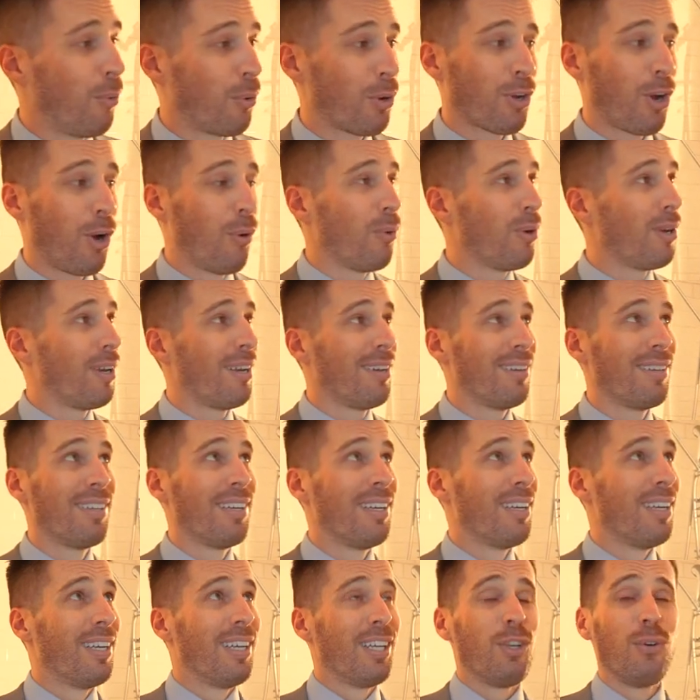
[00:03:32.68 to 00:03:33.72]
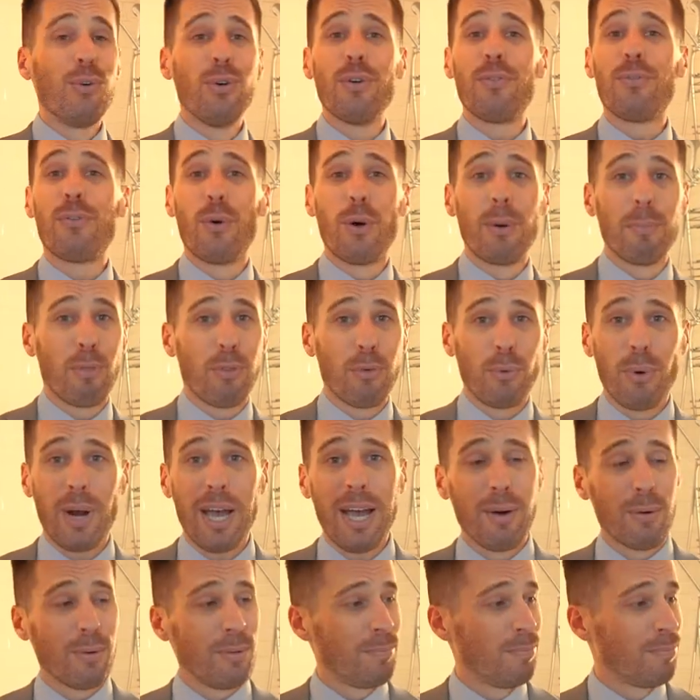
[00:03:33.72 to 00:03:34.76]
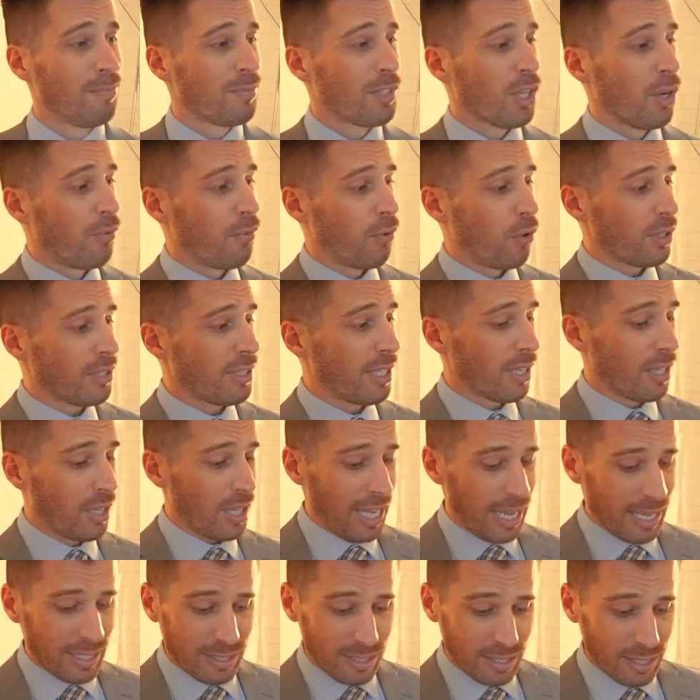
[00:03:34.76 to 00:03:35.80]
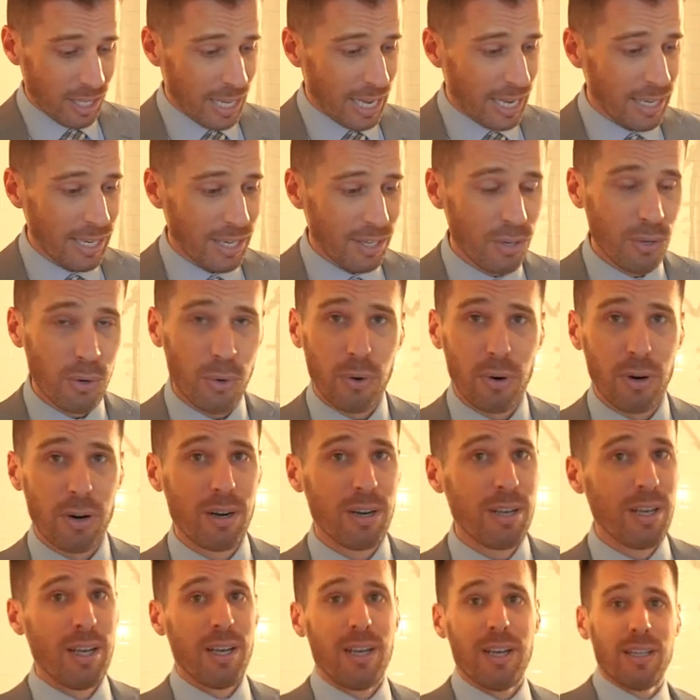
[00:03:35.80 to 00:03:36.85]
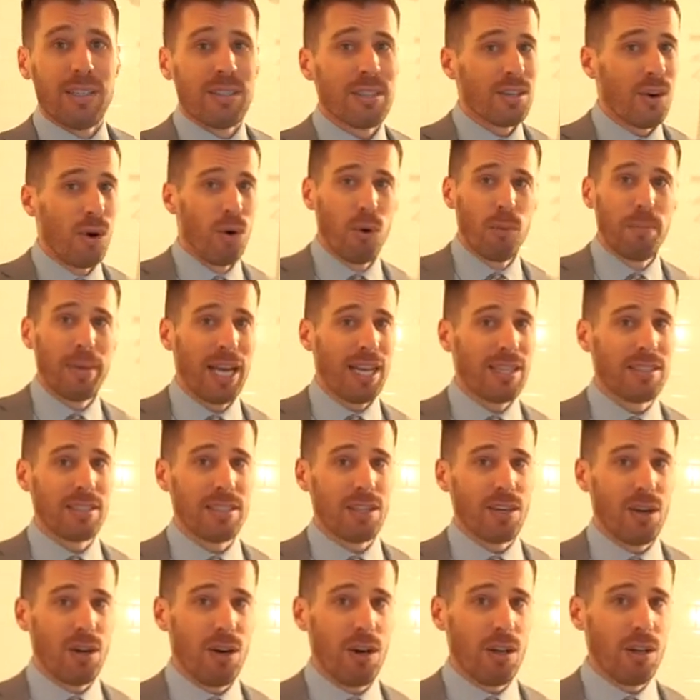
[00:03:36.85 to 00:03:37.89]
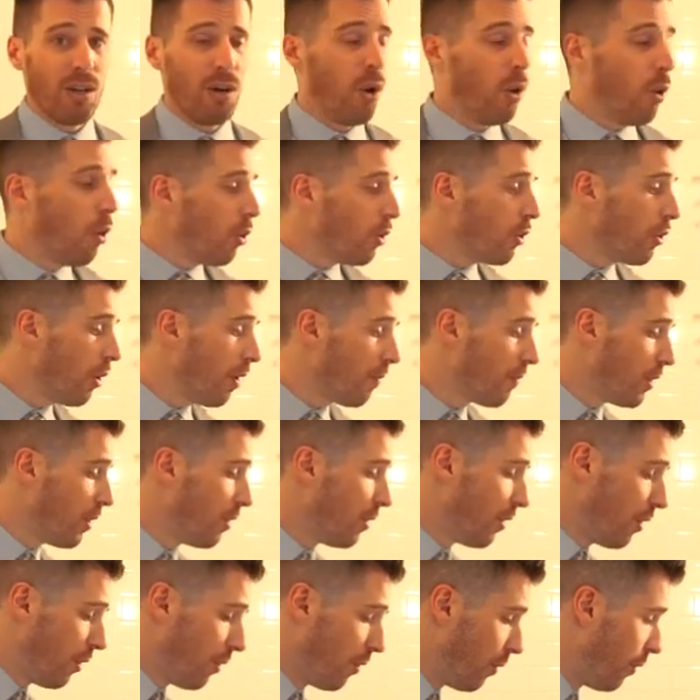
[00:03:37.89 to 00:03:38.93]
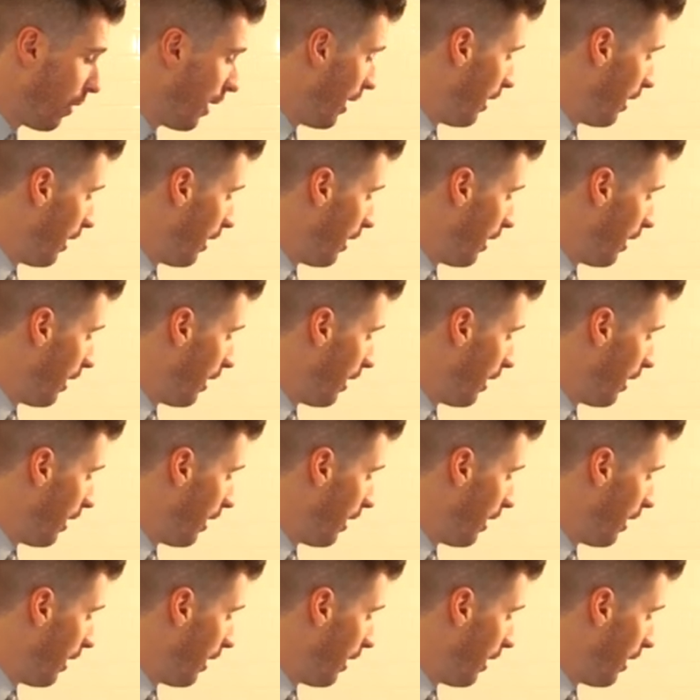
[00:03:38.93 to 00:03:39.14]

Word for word: we're going uniform throughout. Frosted glass, sliding door. The home has it all. All you have to do